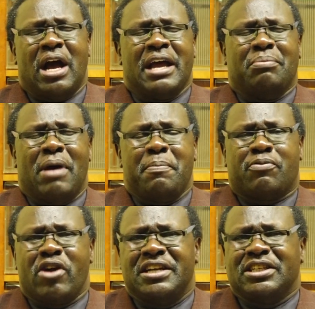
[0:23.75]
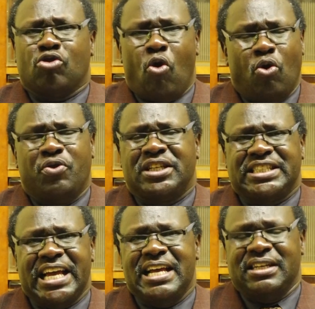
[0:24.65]
I my prayers that all the
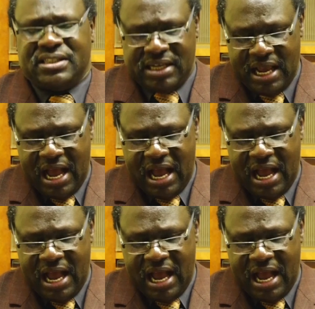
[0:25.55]
saints